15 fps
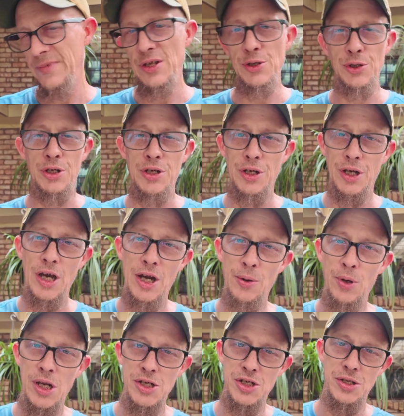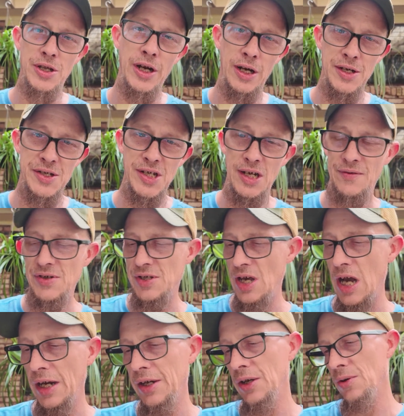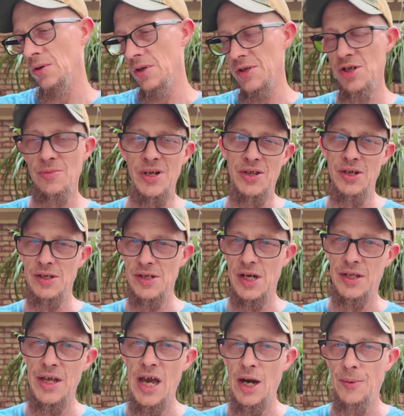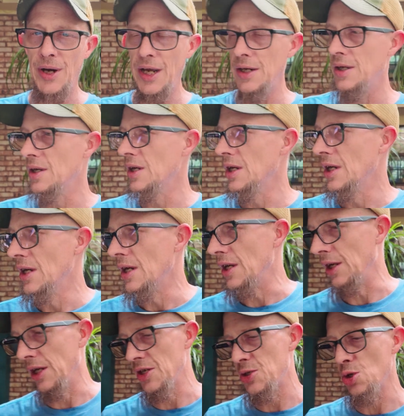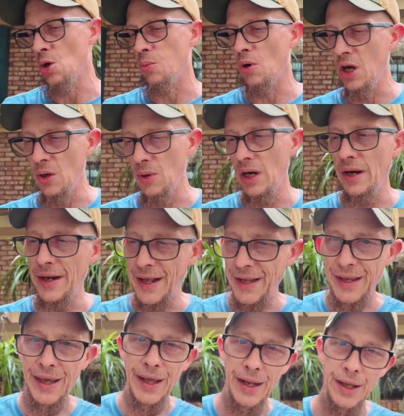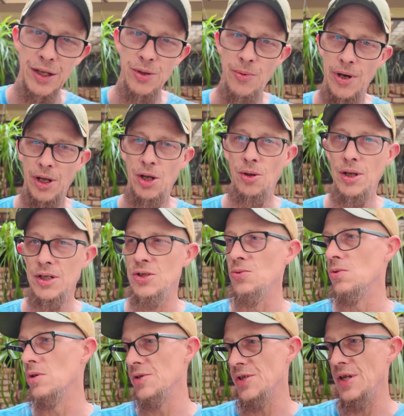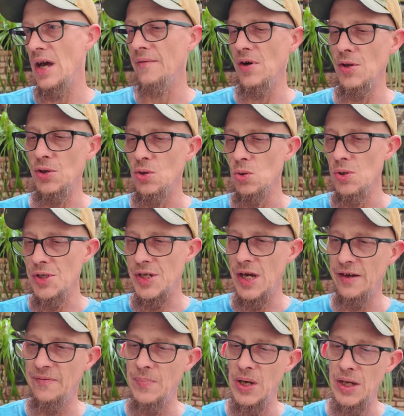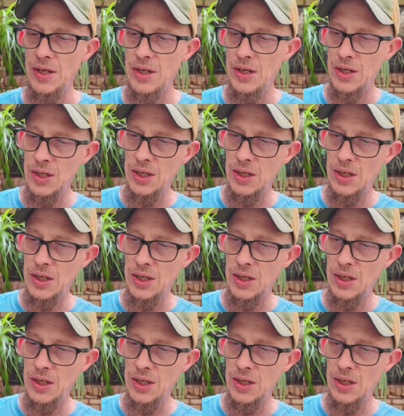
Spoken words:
you could have got a wrench in there instead of a socket, or so many things like that, right? It gets to a point where, and I get it, you want to collect tools and have all the cool stuff, but